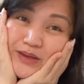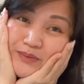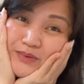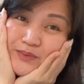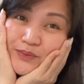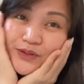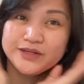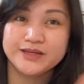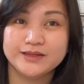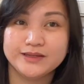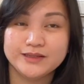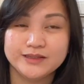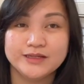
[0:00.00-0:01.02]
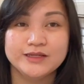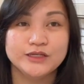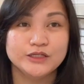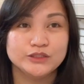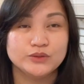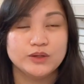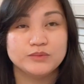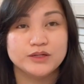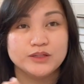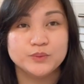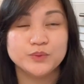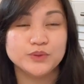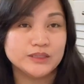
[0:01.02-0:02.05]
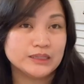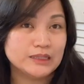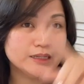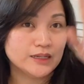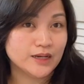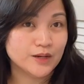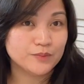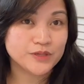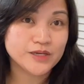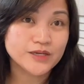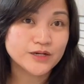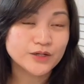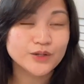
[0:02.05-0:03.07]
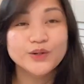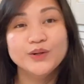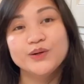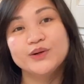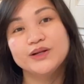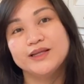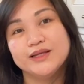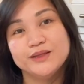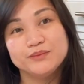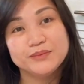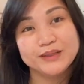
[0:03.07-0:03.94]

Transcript: baby Birkin, so I'm gonna put the link up here or link